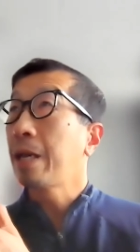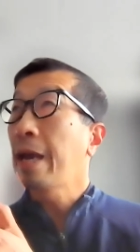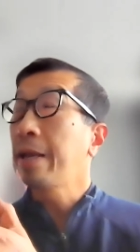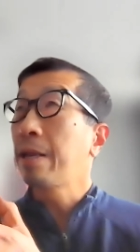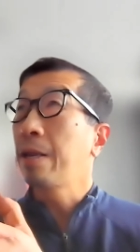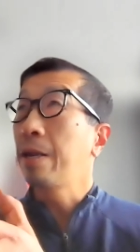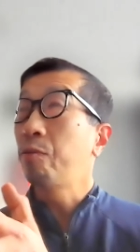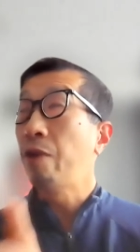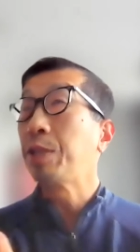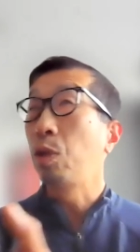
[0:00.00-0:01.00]
get
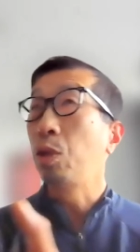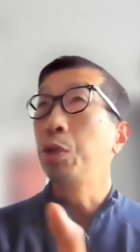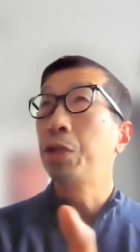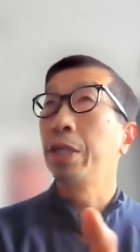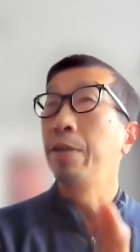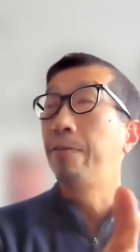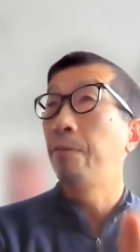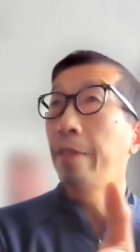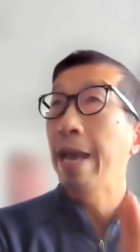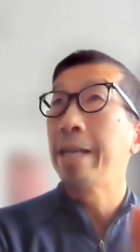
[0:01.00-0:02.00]
resolution
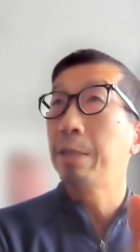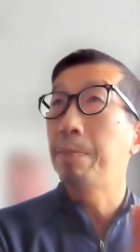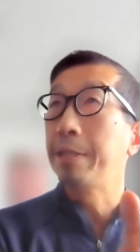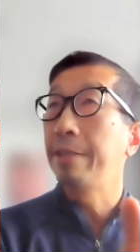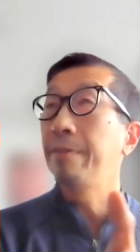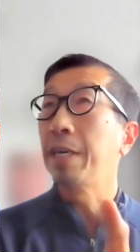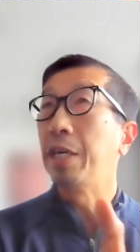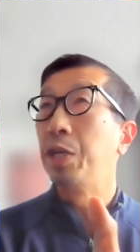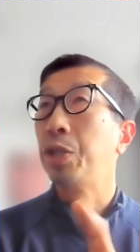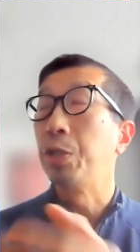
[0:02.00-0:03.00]
for their specific
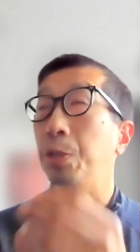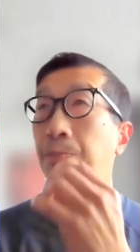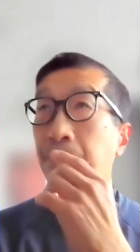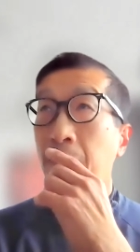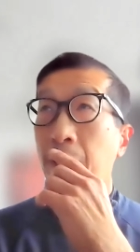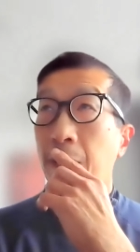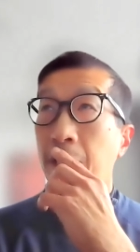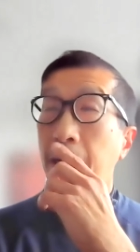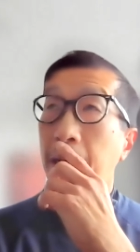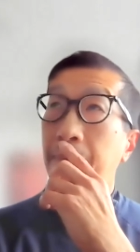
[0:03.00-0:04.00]
issue.
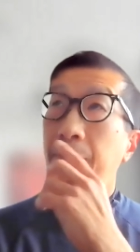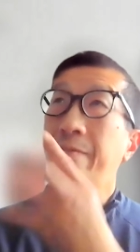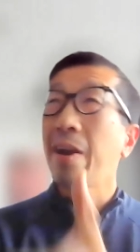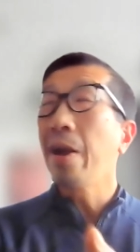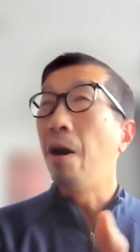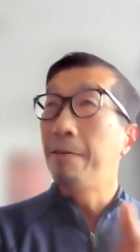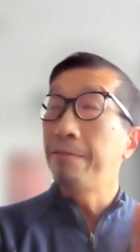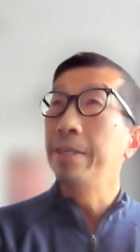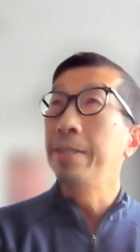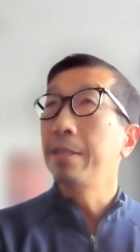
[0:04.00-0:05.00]
Very
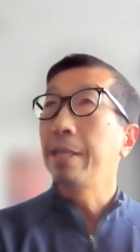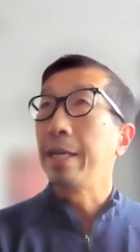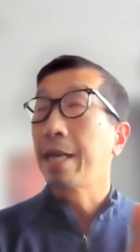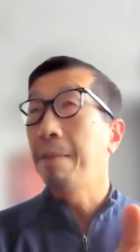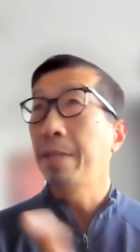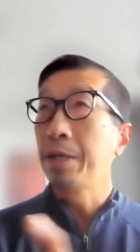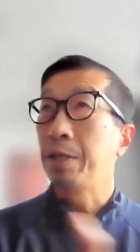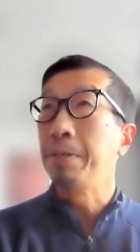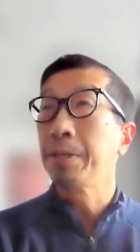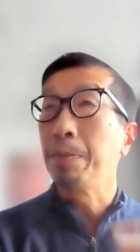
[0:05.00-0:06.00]
often it comes down
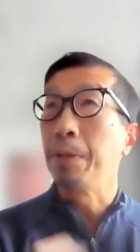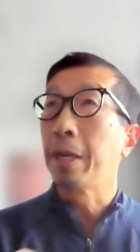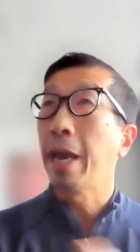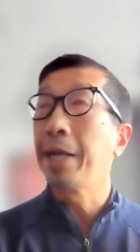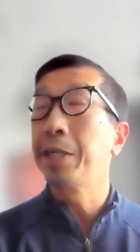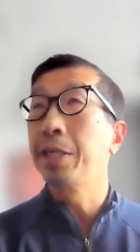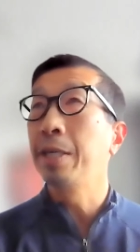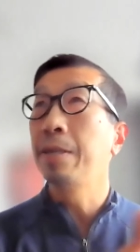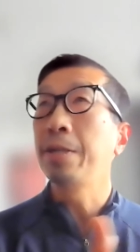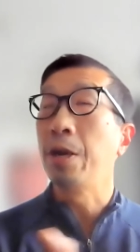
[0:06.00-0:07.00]
to
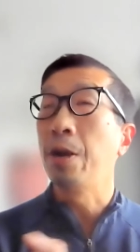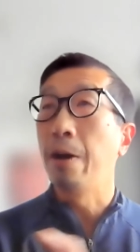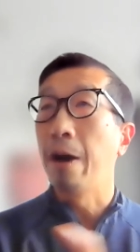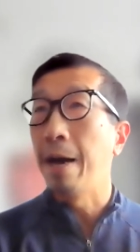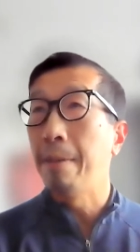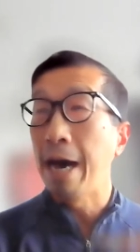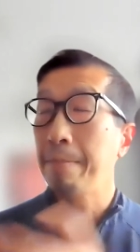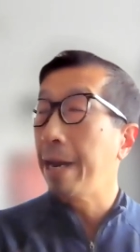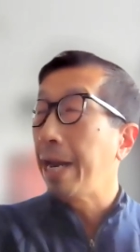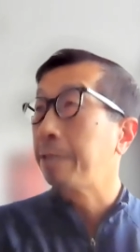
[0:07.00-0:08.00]
miscommunication,
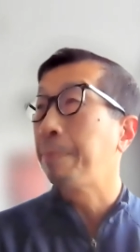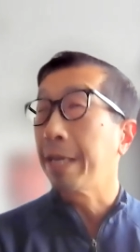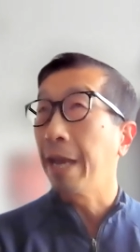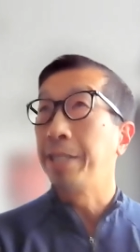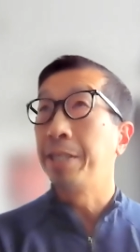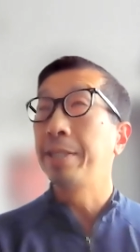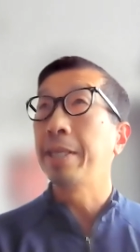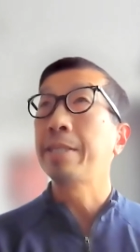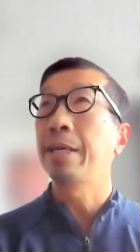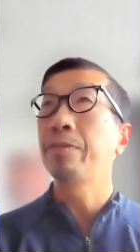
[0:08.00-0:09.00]
unmet expectations,
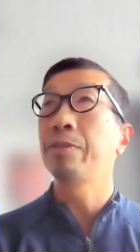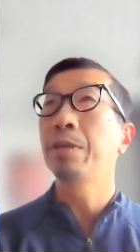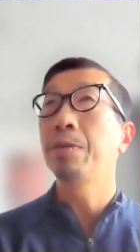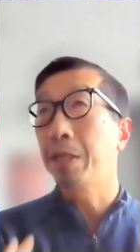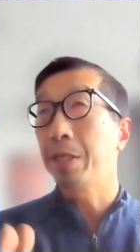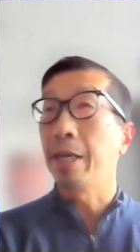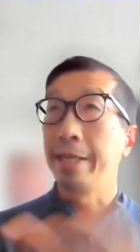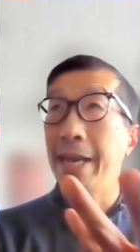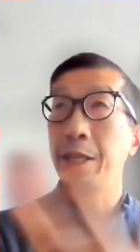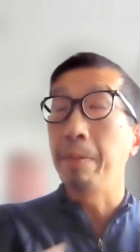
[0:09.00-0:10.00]
etc., which
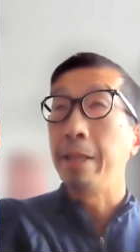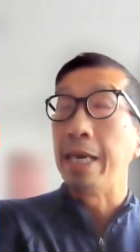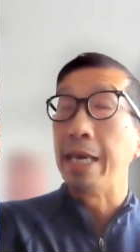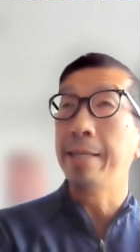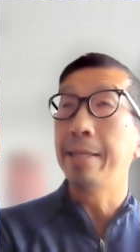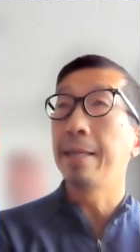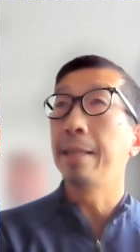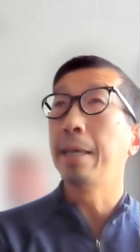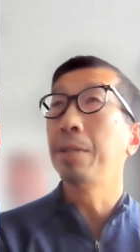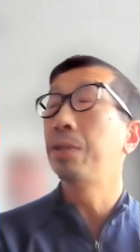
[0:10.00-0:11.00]
tend to be the easier
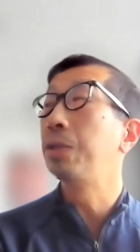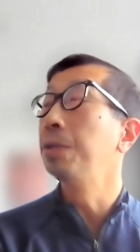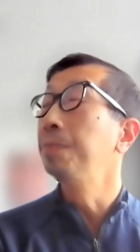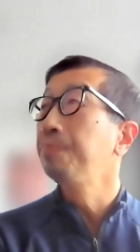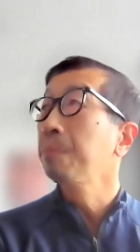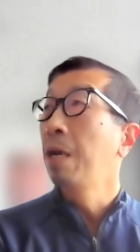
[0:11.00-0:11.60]
things to do.